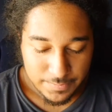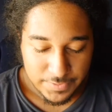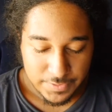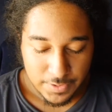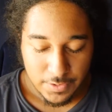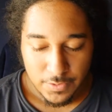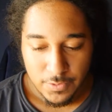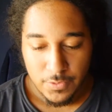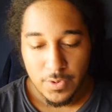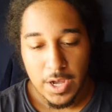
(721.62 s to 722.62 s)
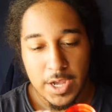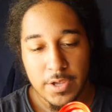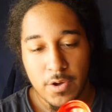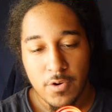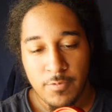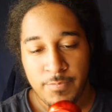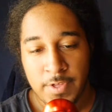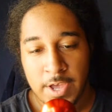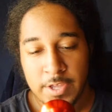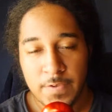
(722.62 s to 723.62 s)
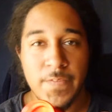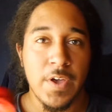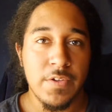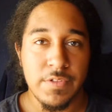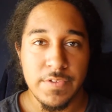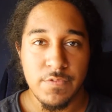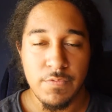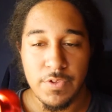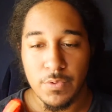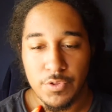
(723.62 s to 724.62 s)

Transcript: So I hope that you found this review